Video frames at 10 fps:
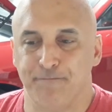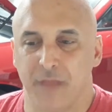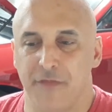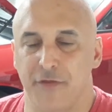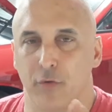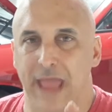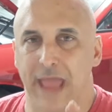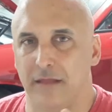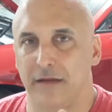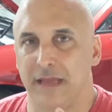The
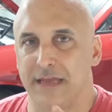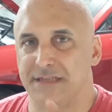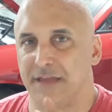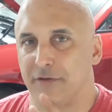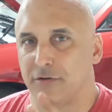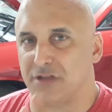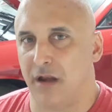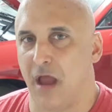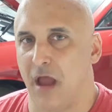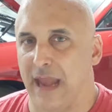reality is that there's
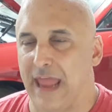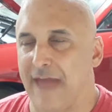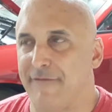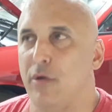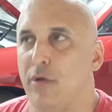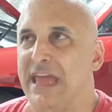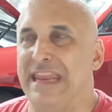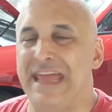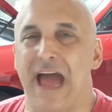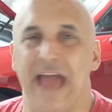not. Have you
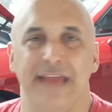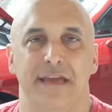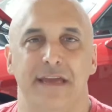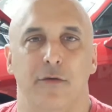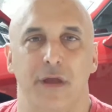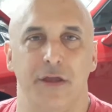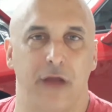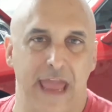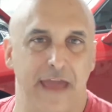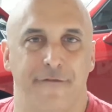any idea what
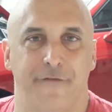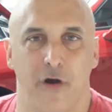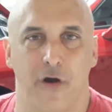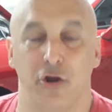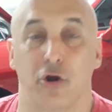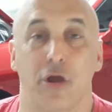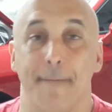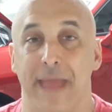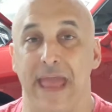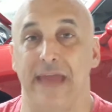your AFR, your
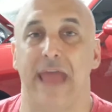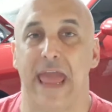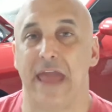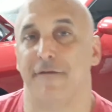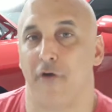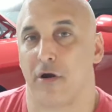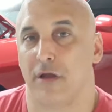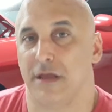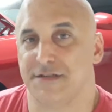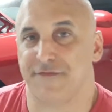command AFR
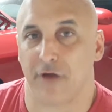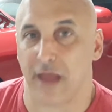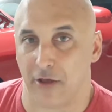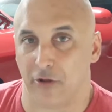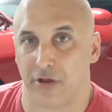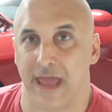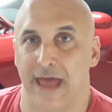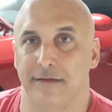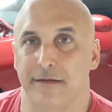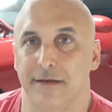is for a
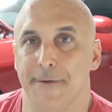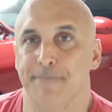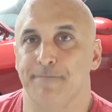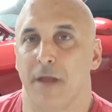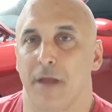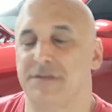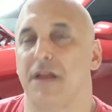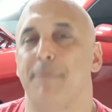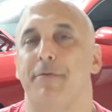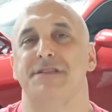Hellcat? I'm just
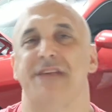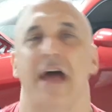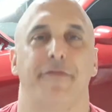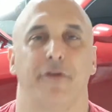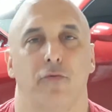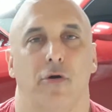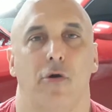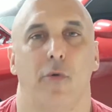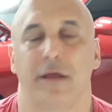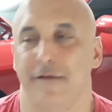going to put this out there real
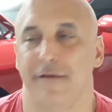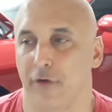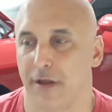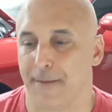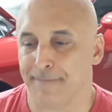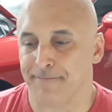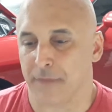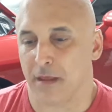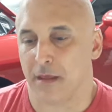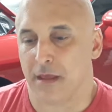quickly for you.
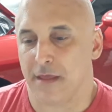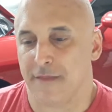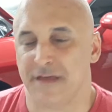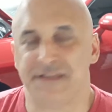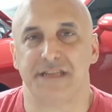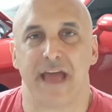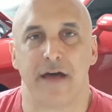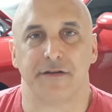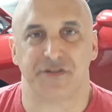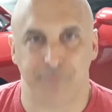This is
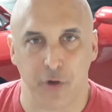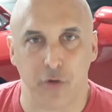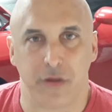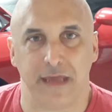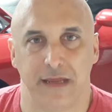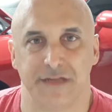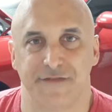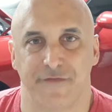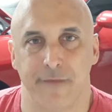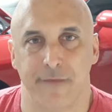how spooky it is for me